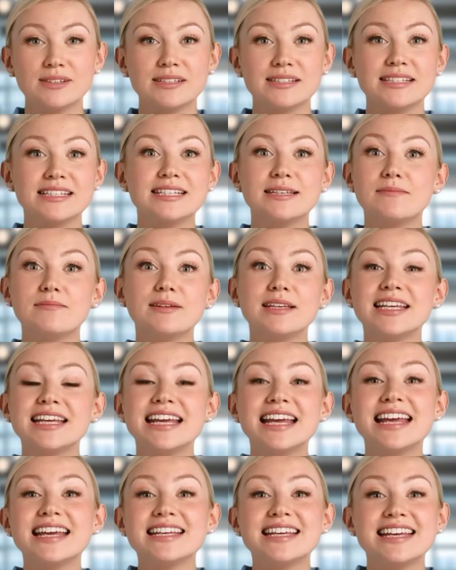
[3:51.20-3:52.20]
Simply
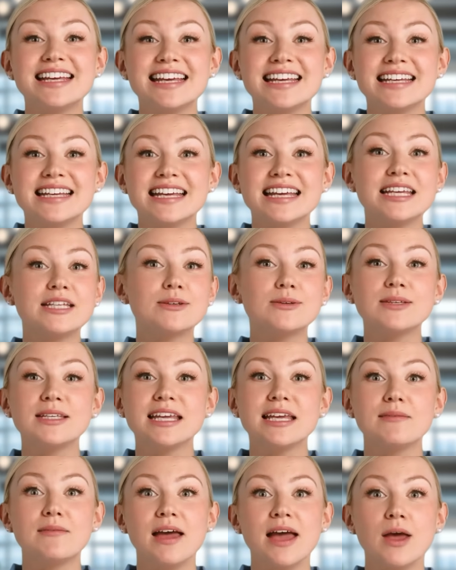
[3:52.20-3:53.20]
click the link in your
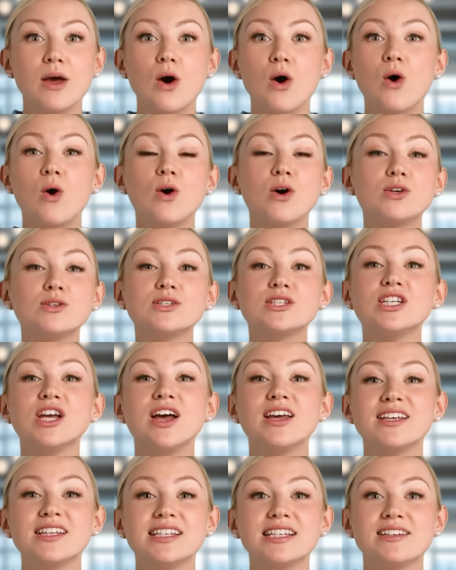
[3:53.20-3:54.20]
email or
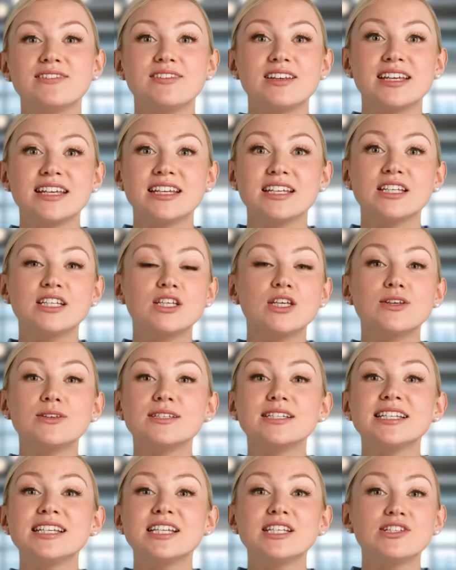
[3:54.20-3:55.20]
alternatively go
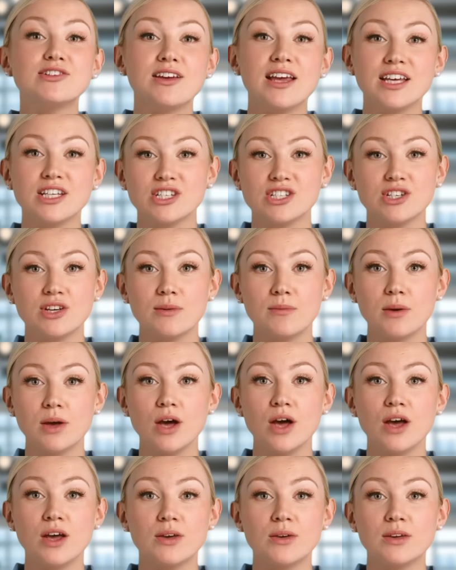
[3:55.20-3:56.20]
to the address shown
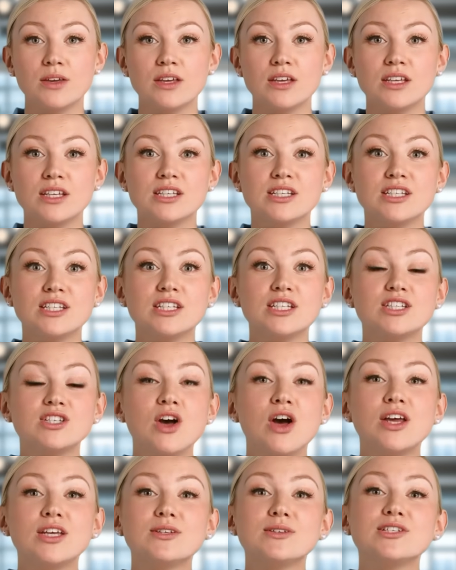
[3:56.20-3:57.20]
below to
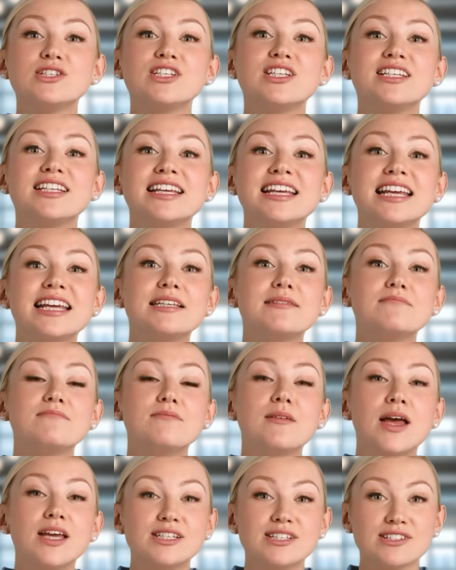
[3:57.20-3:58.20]
start your journey in
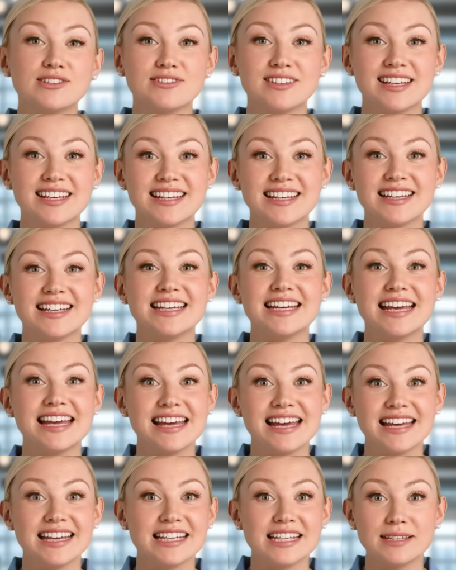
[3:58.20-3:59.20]
mastering the
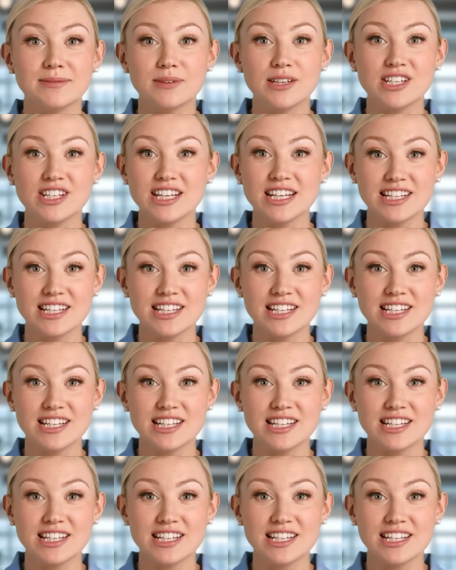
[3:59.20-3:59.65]
latest machine